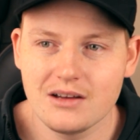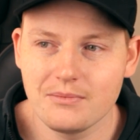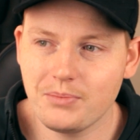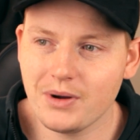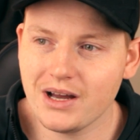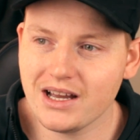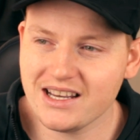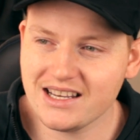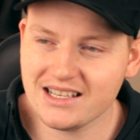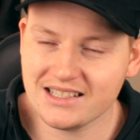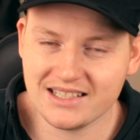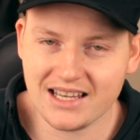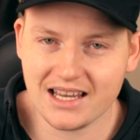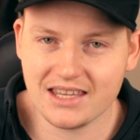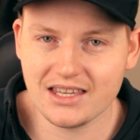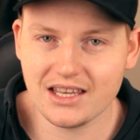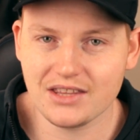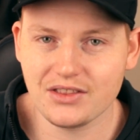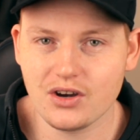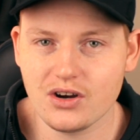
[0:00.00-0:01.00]
But in
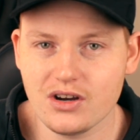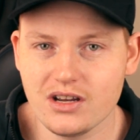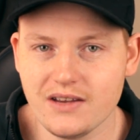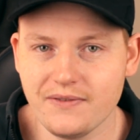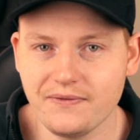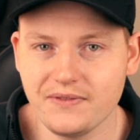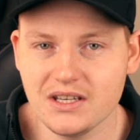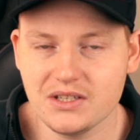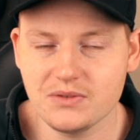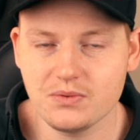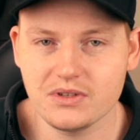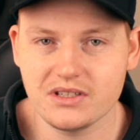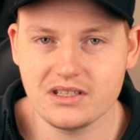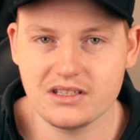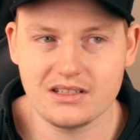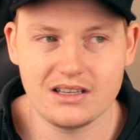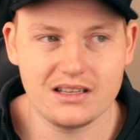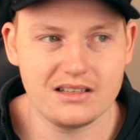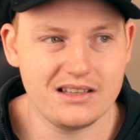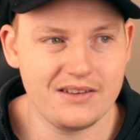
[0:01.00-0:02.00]
saying that though, if
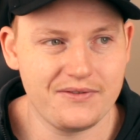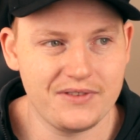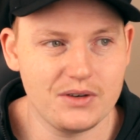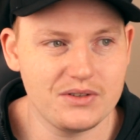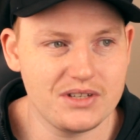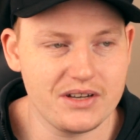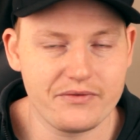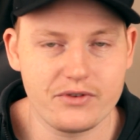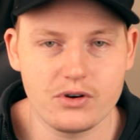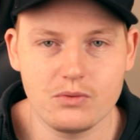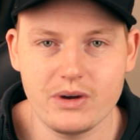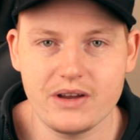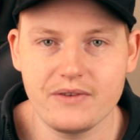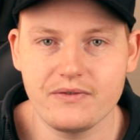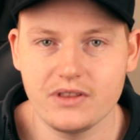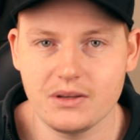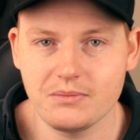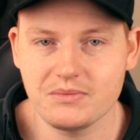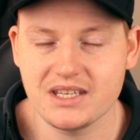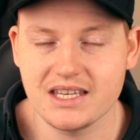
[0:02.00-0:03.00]
there was ever a week
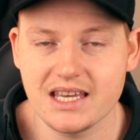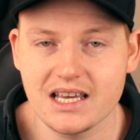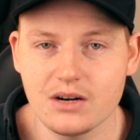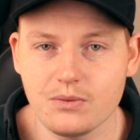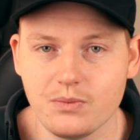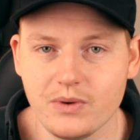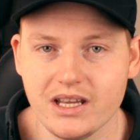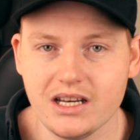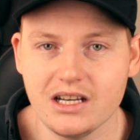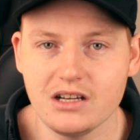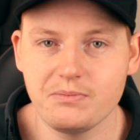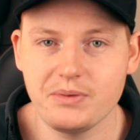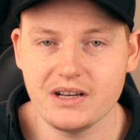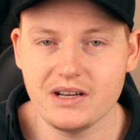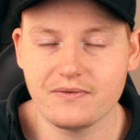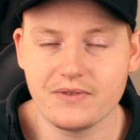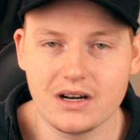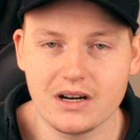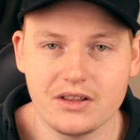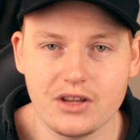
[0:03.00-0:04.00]
for them to get a win, it'd be
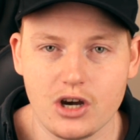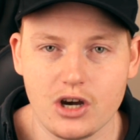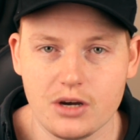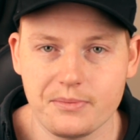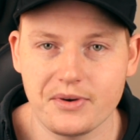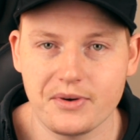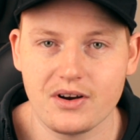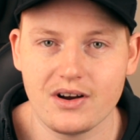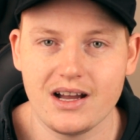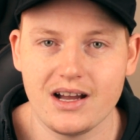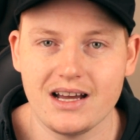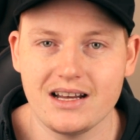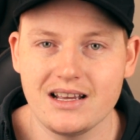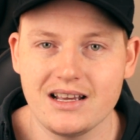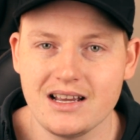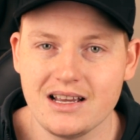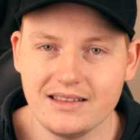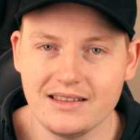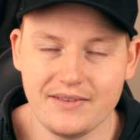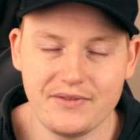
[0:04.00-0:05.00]
in front of the home
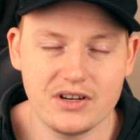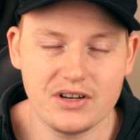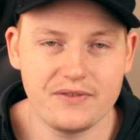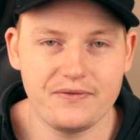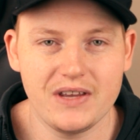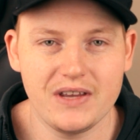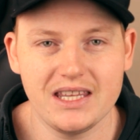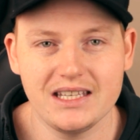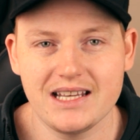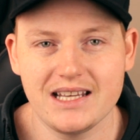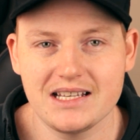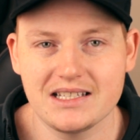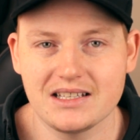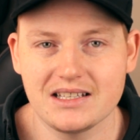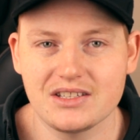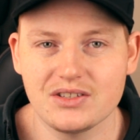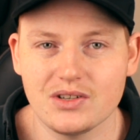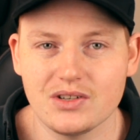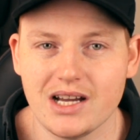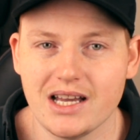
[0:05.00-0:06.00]
crowd. They've got a fairly
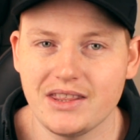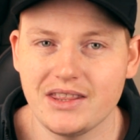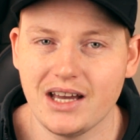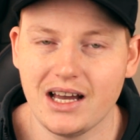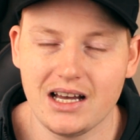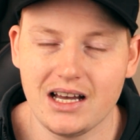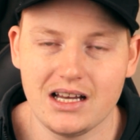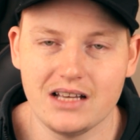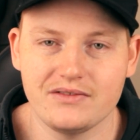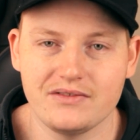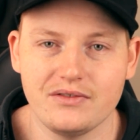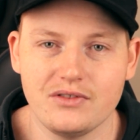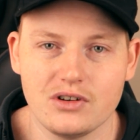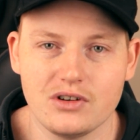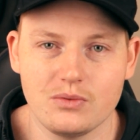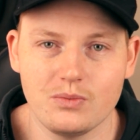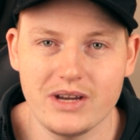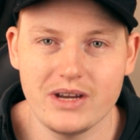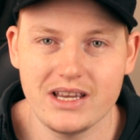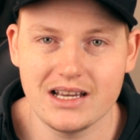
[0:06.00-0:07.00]
decent side. The halves have
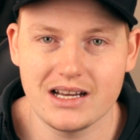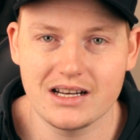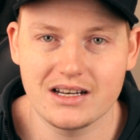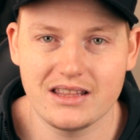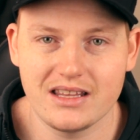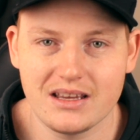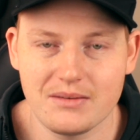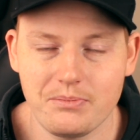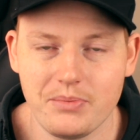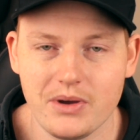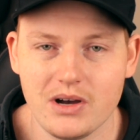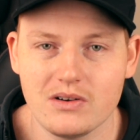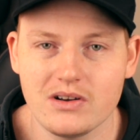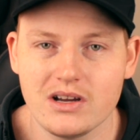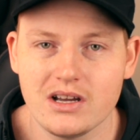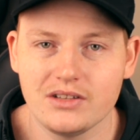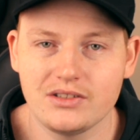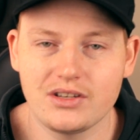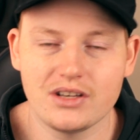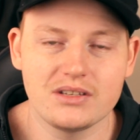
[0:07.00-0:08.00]
got a week under their belt
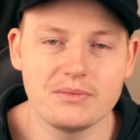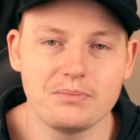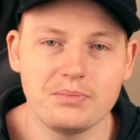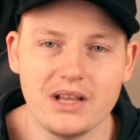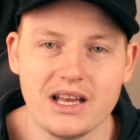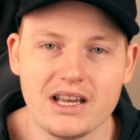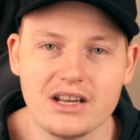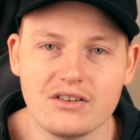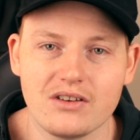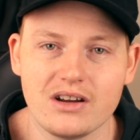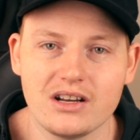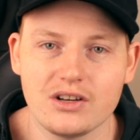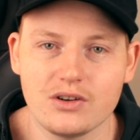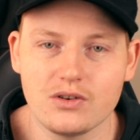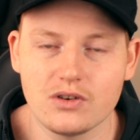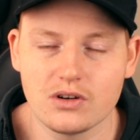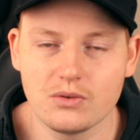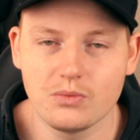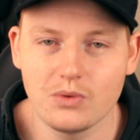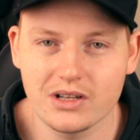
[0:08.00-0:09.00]
in terms of Blake Green and
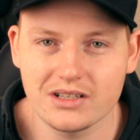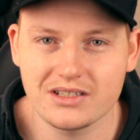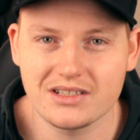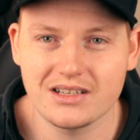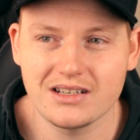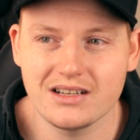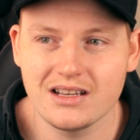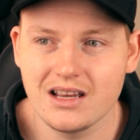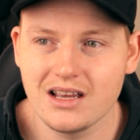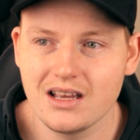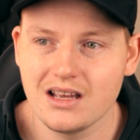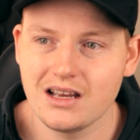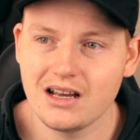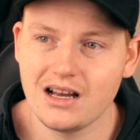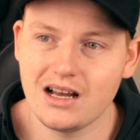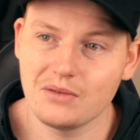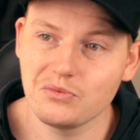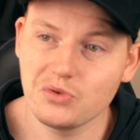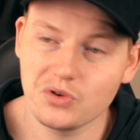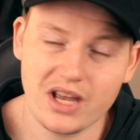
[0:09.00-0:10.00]
Connor Watson.
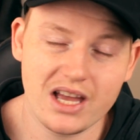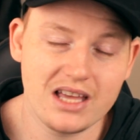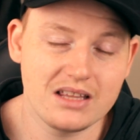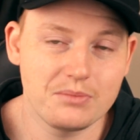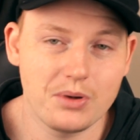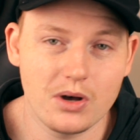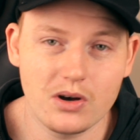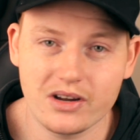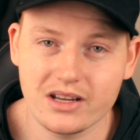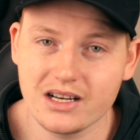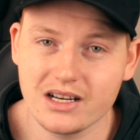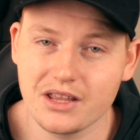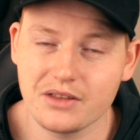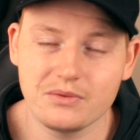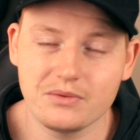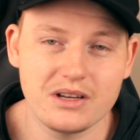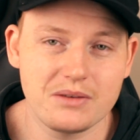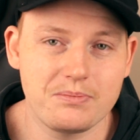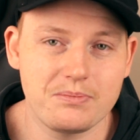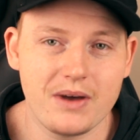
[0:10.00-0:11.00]
Look, Caleb Ponga another
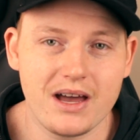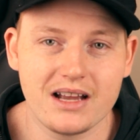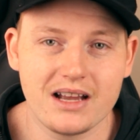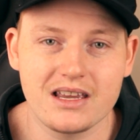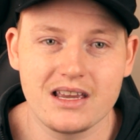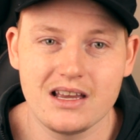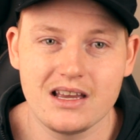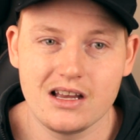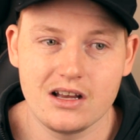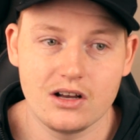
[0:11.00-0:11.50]
week back.